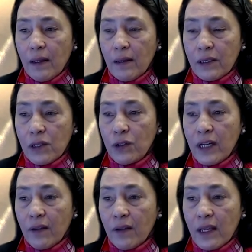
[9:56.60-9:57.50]
it turned
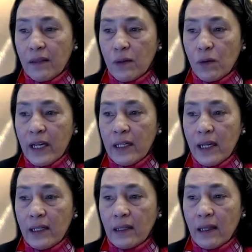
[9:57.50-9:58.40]
out that the
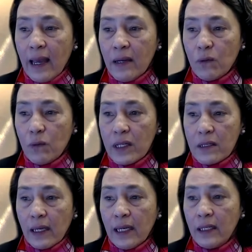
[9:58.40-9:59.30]
radiated light was
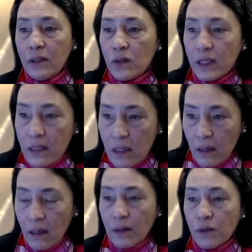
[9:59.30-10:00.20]
a hindrance
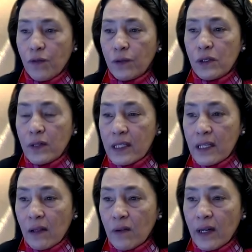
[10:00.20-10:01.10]
uh, to
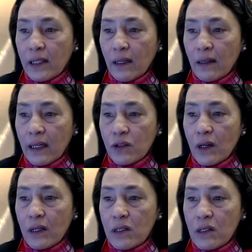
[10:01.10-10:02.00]
accelerate
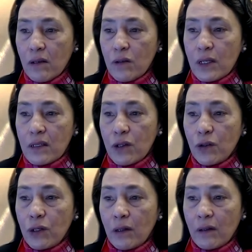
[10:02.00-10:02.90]
electrons using
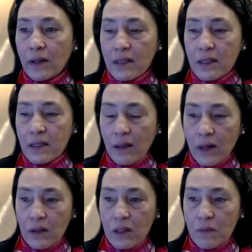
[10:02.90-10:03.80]
circular accelerators